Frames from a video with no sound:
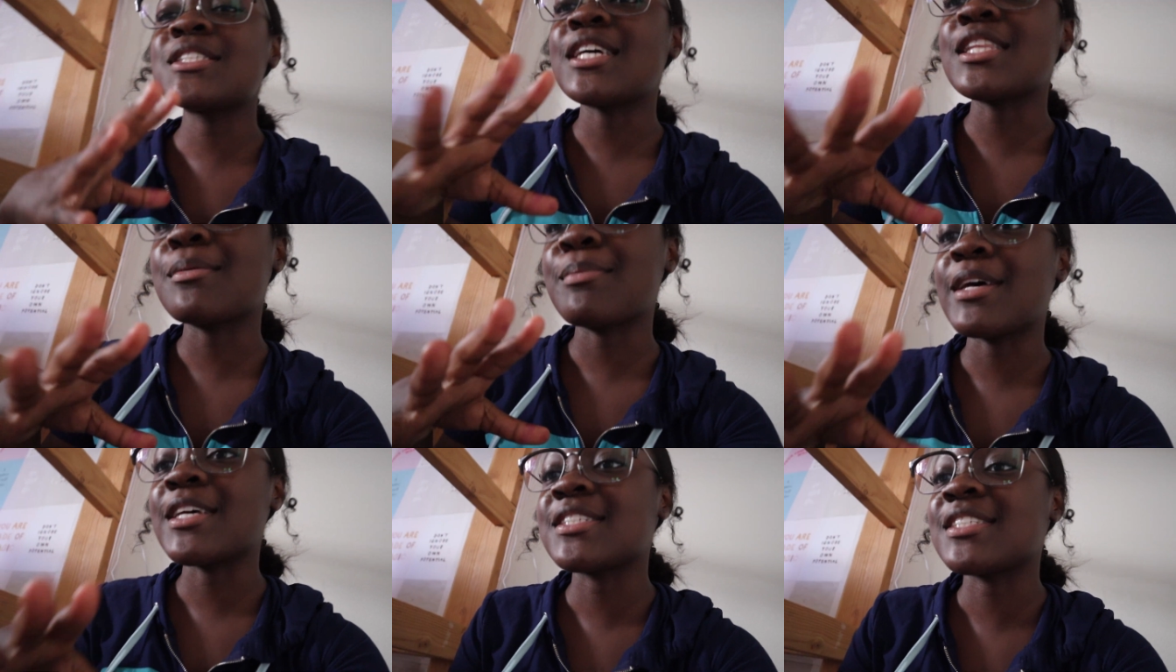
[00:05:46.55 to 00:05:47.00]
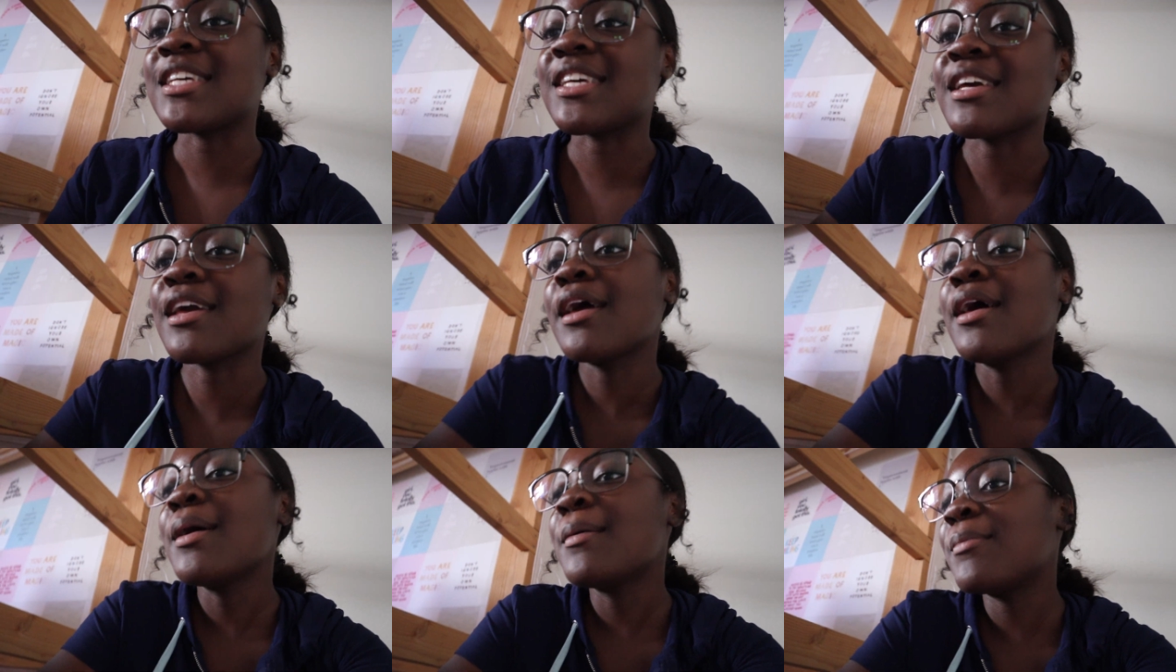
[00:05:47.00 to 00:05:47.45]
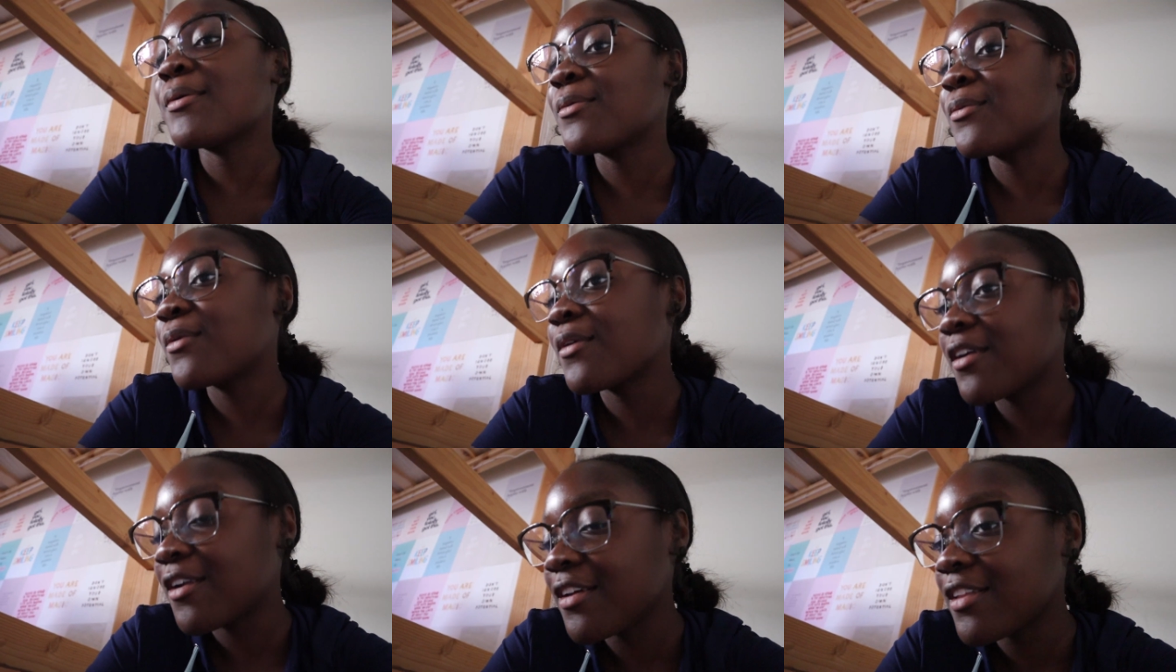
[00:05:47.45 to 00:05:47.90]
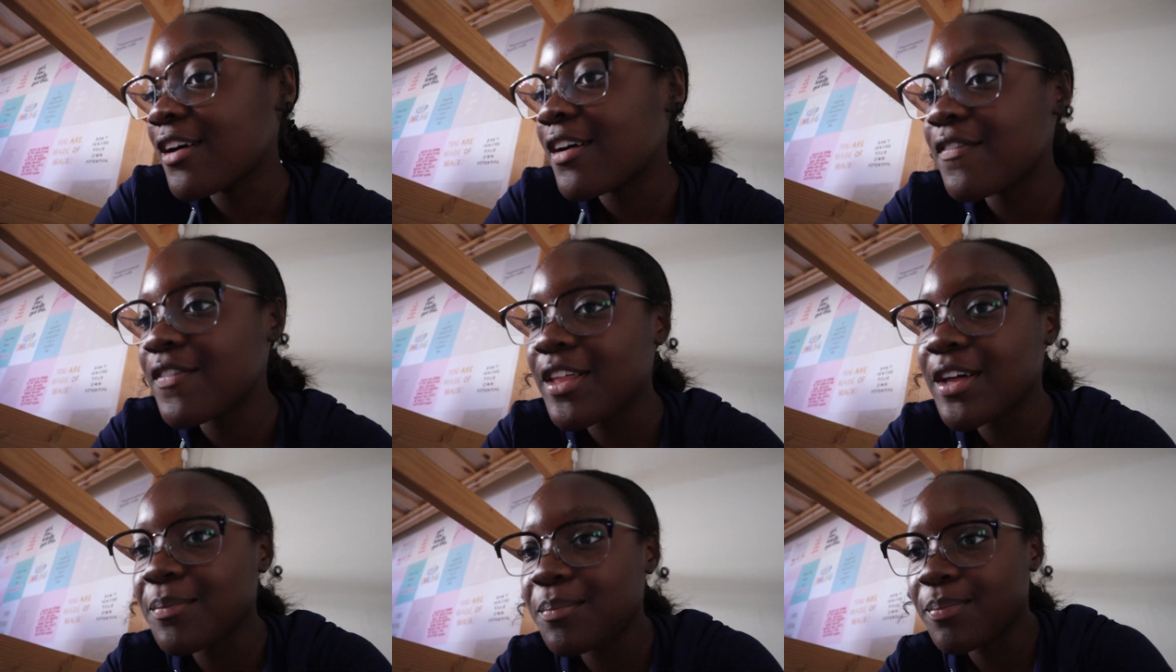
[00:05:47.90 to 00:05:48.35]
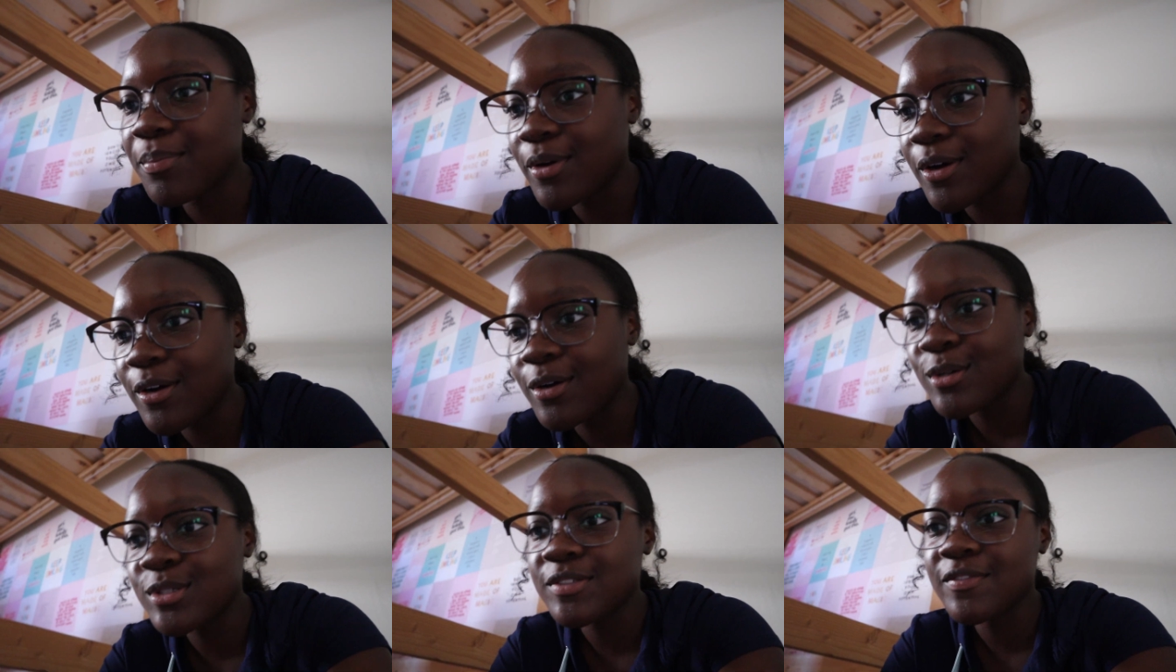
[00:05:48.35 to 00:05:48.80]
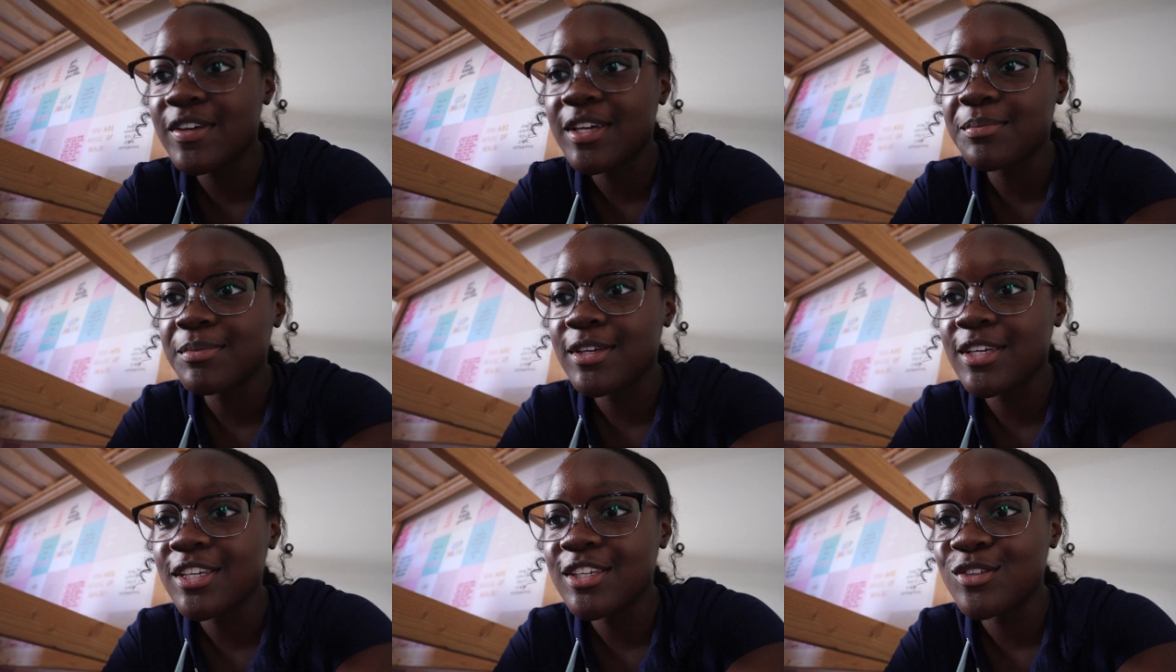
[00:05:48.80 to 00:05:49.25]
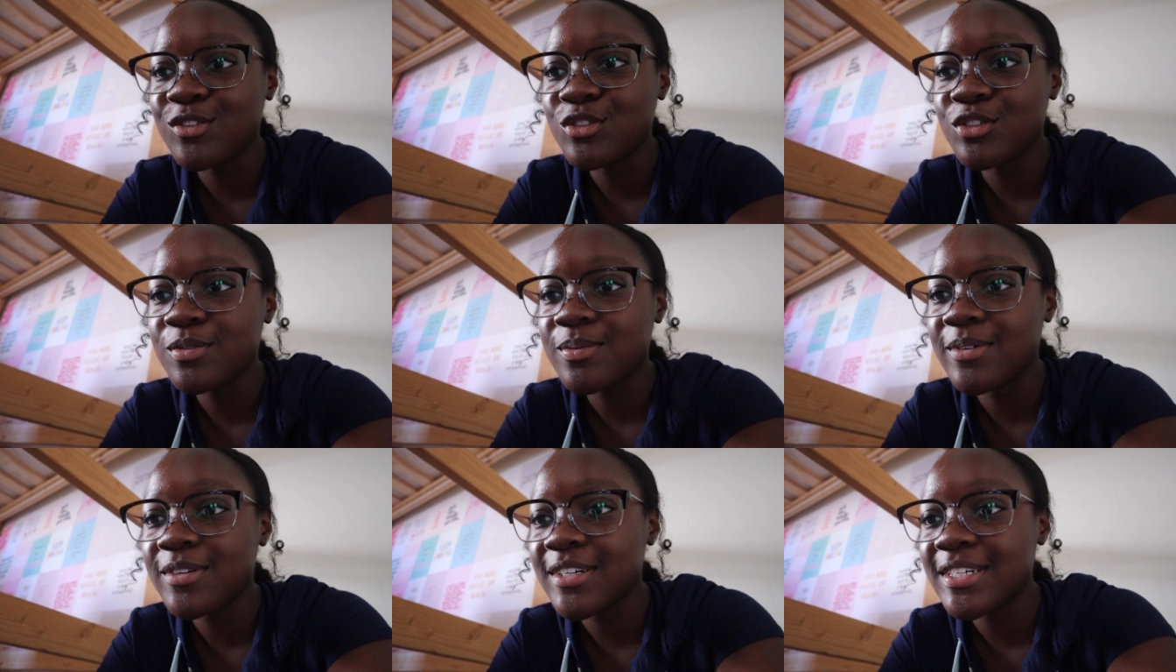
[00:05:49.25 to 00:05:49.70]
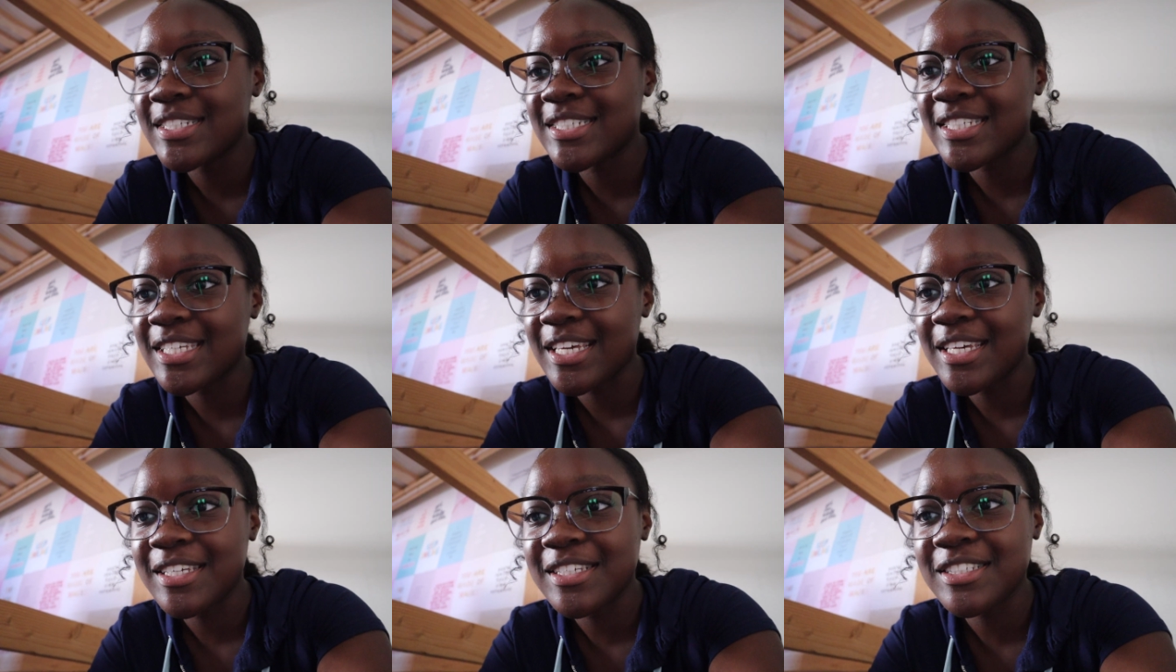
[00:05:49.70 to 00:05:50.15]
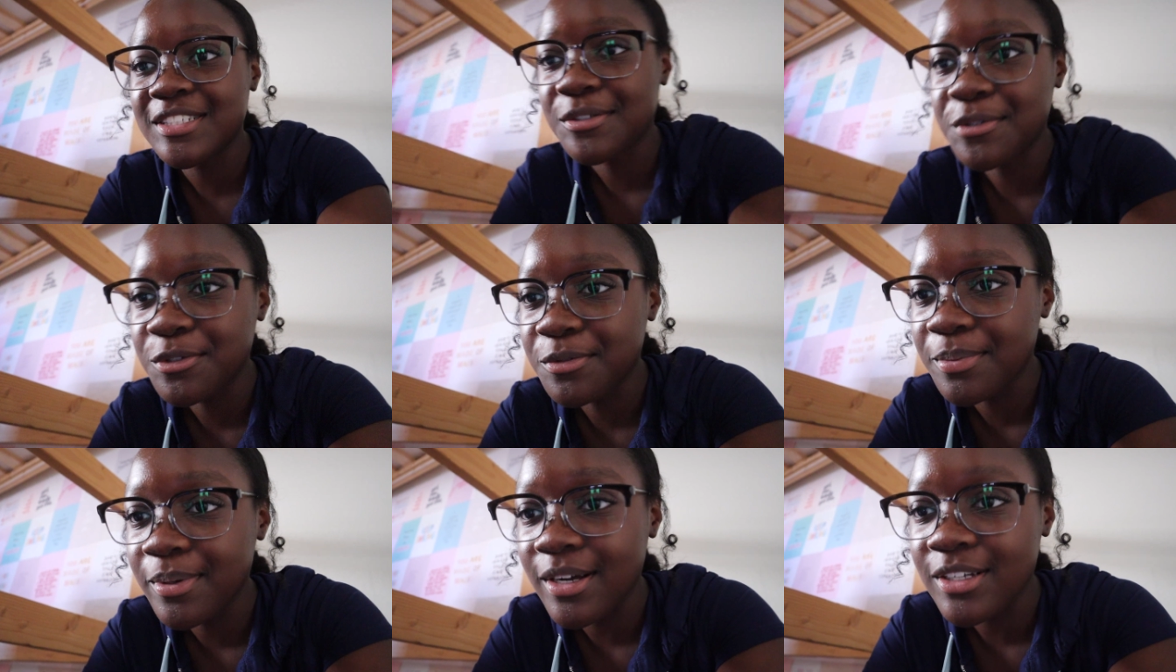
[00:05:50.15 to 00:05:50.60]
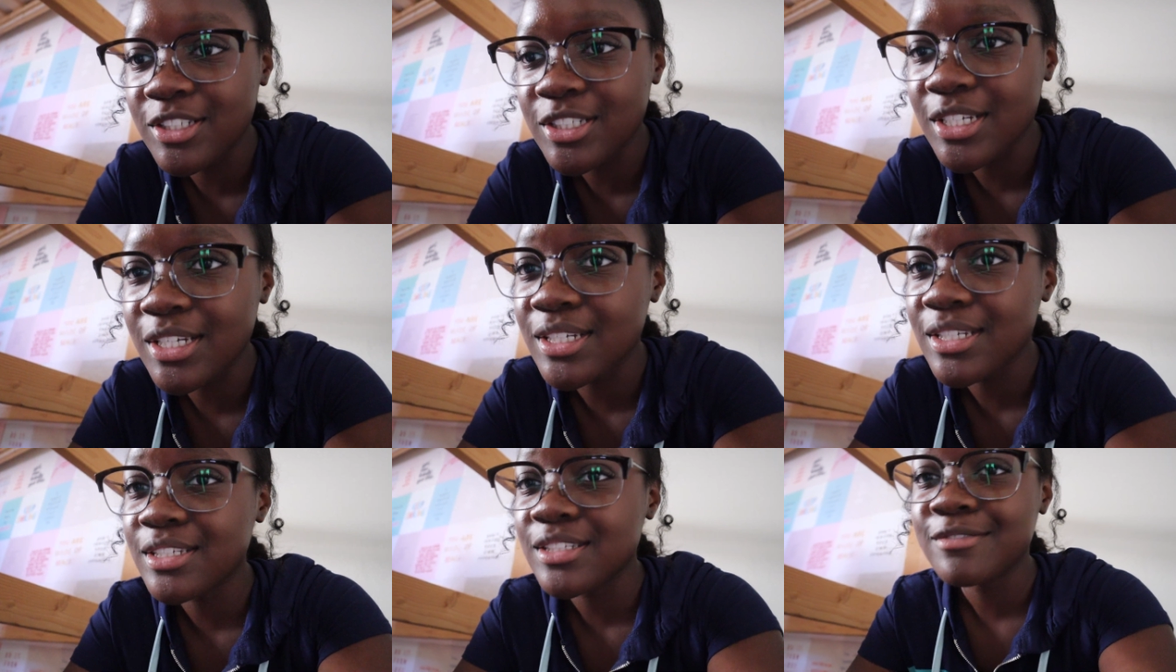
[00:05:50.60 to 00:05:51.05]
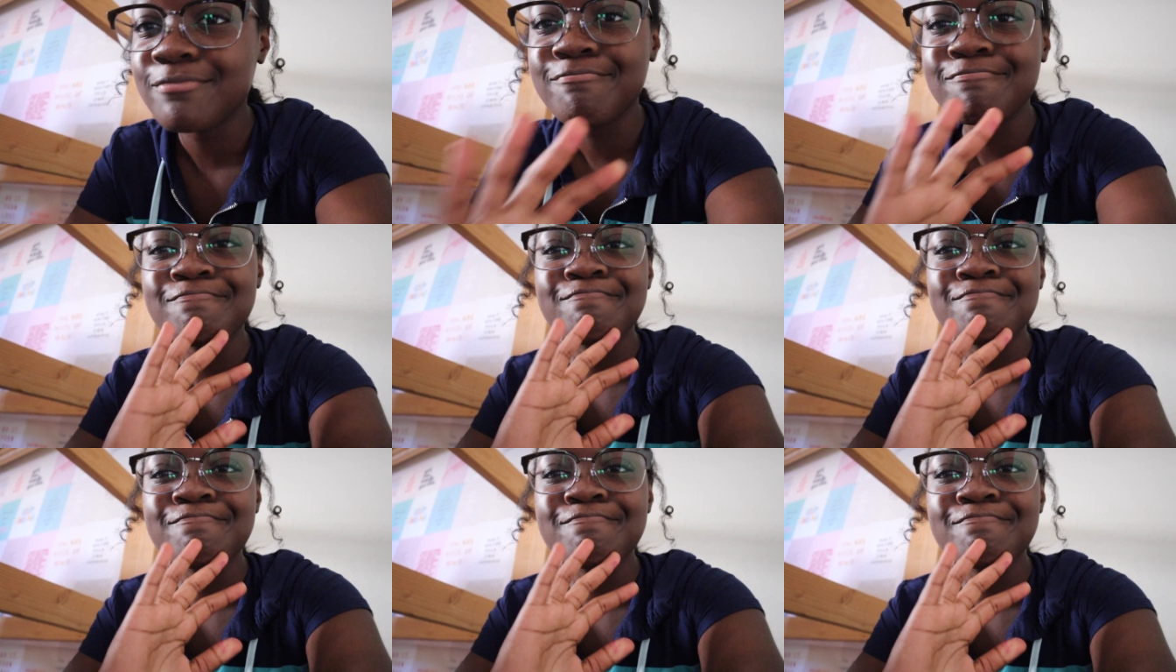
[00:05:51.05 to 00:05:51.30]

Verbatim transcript: not the best thing, but one of the pros of like being a YouTuber is like school projects,